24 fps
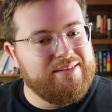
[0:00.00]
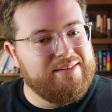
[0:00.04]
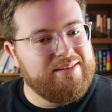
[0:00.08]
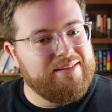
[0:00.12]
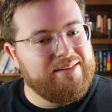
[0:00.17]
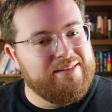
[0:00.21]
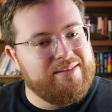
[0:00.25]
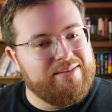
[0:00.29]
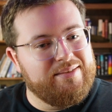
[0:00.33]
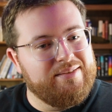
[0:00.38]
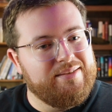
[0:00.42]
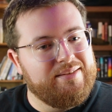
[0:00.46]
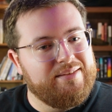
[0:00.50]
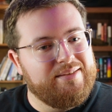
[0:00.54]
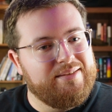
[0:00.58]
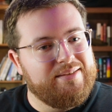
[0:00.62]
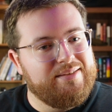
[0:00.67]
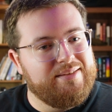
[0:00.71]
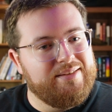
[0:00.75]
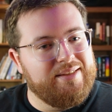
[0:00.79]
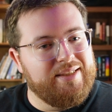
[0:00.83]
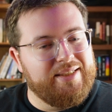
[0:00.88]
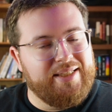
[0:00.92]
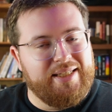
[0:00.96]
I
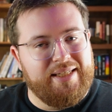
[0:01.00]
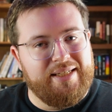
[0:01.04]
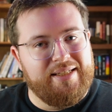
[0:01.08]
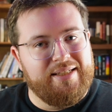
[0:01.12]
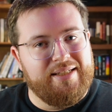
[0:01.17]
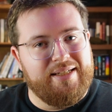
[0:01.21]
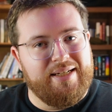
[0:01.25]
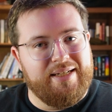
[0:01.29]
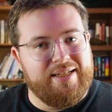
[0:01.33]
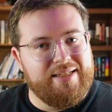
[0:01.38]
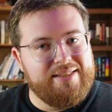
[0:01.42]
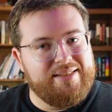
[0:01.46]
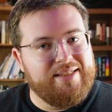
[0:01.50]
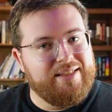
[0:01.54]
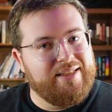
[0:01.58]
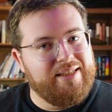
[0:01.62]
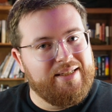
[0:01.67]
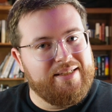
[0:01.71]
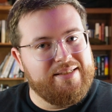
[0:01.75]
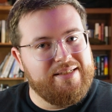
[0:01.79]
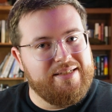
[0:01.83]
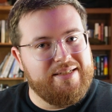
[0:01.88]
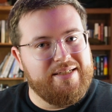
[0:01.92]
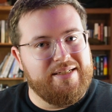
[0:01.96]
guess I
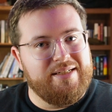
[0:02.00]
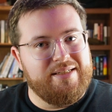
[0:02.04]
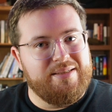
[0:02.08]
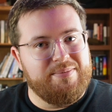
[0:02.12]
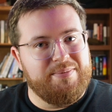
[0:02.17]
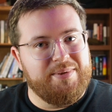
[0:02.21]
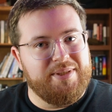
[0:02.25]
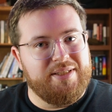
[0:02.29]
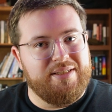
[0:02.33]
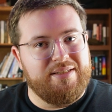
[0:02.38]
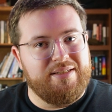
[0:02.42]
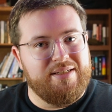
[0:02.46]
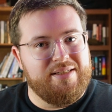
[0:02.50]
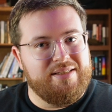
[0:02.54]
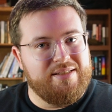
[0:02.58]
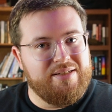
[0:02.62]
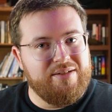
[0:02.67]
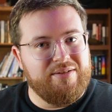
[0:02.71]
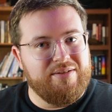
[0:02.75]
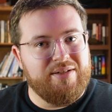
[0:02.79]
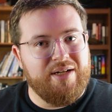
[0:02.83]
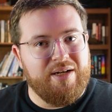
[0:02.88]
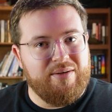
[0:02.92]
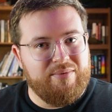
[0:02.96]
can't judge, but it's
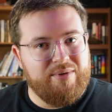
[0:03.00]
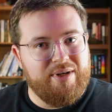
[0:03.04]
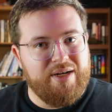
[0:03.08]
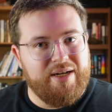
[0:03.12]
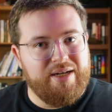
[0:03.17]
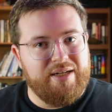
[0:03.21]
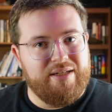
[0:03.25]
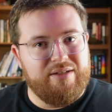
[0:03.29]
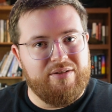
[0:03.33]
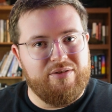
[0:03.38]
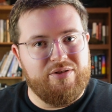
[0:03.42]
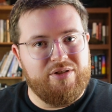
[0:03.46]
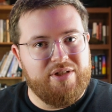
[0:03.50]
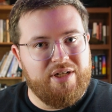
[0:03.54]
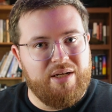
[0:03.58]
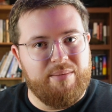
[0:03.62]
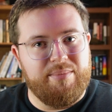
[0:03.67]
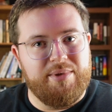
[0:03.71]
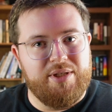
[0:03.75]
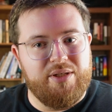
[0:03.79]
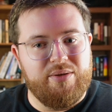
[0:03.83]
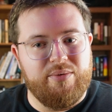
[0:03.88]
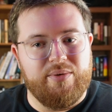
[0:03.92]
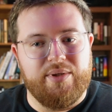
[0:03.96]
still not right. You should not
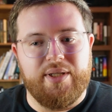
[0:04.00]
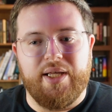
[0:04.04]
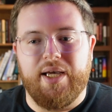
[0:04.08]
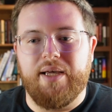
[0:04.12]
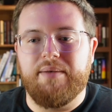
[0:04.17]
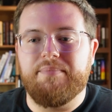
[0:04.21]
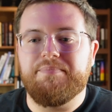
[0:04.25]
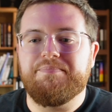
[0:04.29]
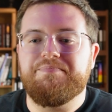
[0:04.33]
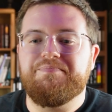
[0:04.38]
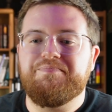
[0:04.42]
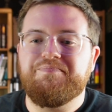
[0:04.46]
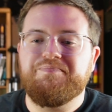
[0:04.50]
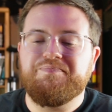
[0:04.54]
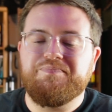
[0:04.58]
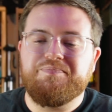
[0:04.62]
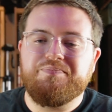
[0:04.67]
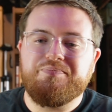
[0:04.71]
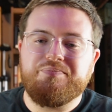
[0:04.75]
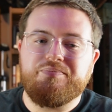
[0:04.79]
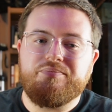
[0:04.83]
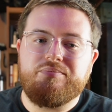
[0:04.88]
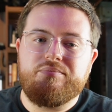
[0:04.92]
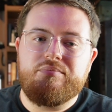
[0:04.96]
be doing that.
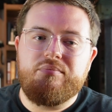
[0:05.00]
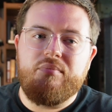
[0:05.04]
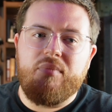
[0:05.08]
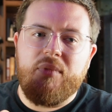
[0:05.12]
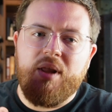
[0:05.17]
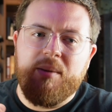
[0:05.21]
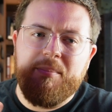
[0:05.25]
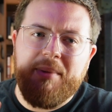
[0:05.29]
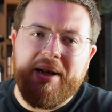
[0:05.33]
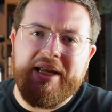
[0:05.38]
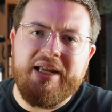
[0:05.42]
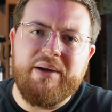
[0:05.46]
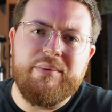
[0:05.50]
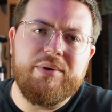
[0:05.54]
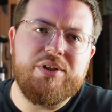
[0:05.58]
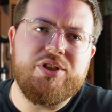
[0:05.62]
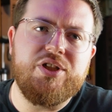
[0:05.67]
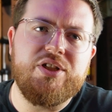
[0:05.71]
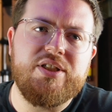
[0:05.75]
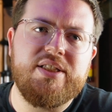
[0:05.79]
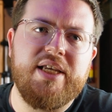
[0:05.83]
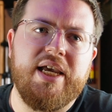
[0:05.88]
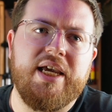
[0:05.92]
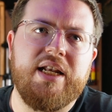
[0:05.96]
But I get what
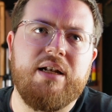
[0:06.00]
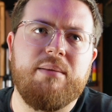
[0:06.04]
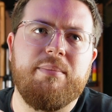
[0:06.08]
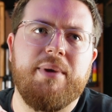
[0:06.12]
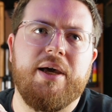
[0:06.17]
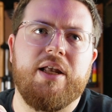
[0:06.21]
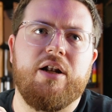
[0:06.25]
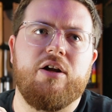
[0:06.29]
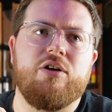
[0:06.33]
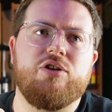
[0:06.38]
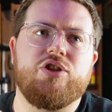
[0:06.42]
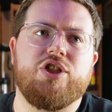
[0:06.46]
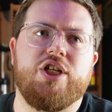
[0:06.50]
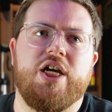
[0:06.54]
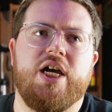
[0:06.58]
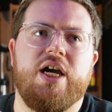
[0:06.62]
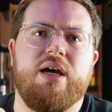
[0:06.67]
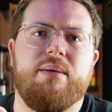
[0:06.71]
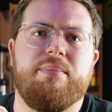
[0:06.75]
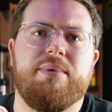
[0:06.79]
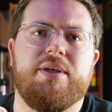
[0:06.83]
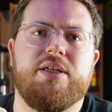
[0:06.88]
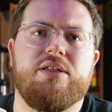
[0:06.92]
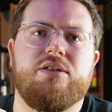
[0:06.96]
she's saying about our
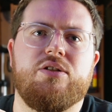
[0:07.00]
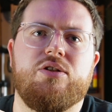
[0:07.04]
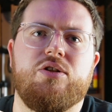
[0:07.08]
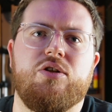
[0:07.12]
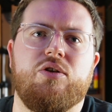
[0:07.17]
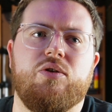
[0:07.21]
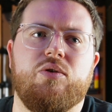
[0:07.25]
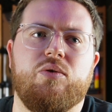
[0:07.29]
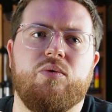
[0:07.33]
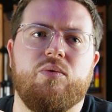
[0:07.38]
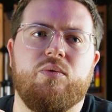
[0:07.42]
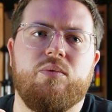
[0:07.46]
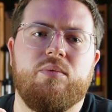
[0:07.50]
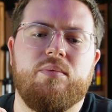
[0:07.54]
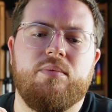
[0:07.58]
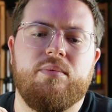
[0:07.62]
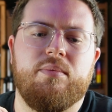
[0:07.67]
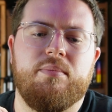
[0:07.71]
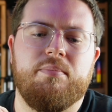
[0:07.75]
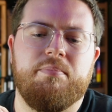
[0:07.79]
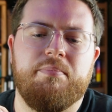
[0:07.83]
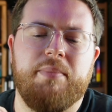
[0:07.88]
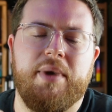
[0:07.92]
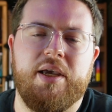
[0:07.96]
job is to
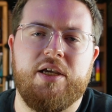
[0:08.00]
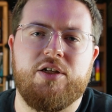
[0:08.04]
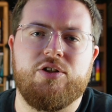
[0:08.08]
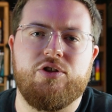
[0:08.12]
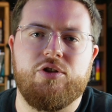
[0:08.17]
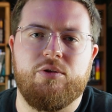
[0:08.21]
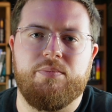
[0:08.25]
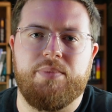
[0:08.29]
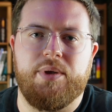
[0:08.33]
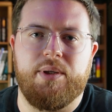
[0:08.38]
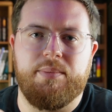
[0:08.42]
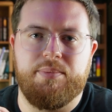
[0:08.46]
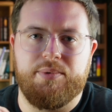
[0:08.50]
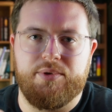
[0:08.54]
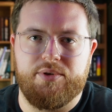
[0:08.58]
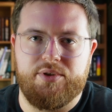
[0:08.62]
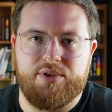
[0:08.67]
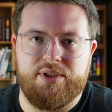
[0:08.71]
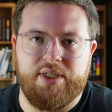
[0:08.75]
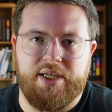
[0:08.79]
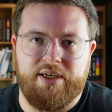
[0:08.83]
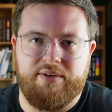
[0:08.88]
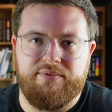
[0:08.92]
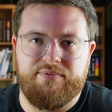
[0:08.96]
make sure people are
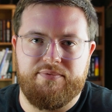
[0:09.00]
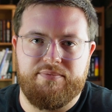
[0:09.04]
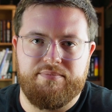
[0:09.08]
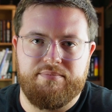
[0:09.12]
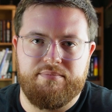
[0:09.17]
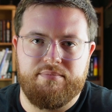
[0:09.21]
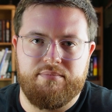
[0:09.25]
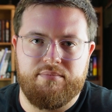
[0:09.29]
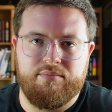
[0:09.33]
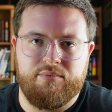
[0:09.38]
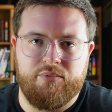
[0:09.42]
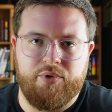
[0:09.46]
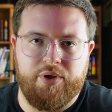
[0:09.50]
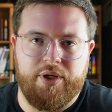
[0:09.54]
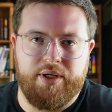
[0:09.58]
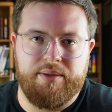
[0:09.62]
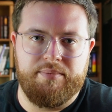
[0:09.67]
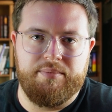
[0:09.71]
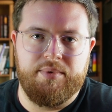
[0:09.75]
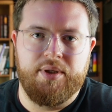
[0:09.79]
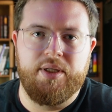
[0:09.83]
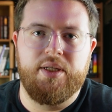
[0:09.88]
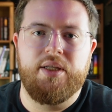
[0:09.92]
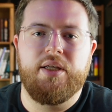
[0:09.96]
safe, right?
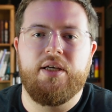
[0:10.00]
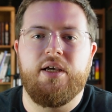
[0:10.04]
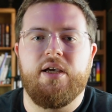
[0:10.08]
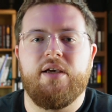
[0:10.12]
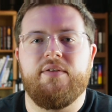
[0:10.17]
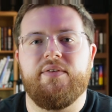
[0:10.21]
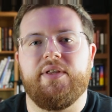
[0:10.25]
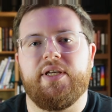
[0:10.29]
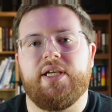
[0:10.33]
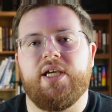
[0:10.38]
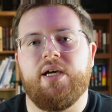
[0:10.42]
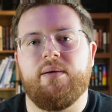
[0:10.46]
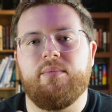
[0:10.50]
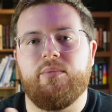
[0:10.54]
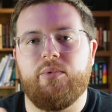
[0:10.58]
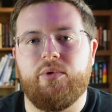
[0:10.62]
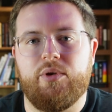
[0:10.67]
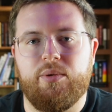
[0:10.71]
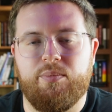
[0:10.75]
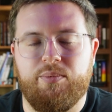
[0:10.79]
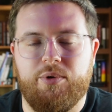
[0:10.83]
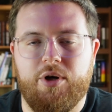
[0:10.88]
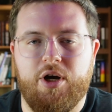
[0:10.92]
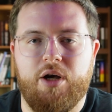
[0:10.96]
If they come with
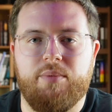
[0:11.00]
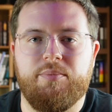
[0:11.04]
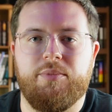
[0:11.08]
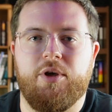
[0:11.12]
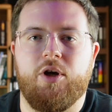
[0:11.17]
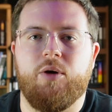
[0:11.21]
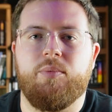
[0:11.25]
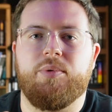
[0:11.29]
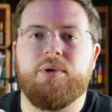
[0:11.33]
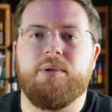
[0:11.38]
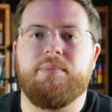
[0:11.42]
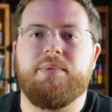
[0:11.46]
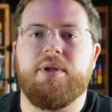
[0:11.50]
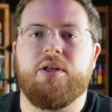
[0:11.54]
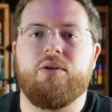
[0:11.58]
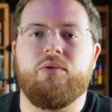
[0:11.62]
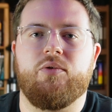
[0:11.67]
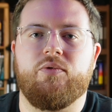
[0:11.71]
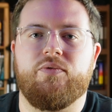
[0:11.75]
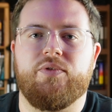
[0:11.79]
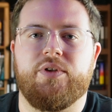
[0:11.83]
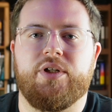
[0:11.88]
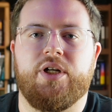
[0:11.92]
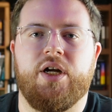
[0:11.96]
your problem, you open up that
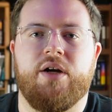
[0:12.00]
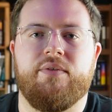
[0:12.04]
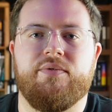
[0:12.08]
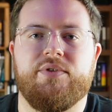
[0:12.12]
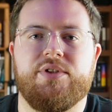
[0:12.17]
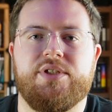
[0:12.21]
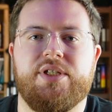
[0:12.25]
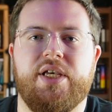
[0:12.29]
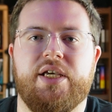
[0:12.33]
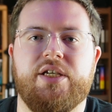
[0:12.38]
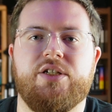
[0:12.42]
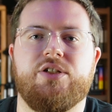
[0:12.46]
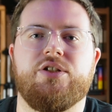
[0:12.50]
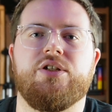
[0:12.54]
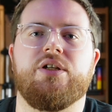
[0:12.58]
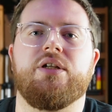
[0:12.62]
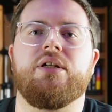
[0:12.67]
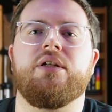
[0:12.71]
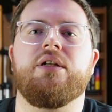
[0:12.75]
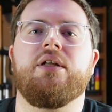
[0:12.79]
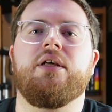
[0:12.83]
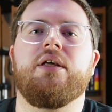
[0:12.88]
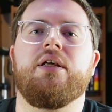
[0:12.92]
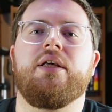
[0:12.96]
door for the conversation,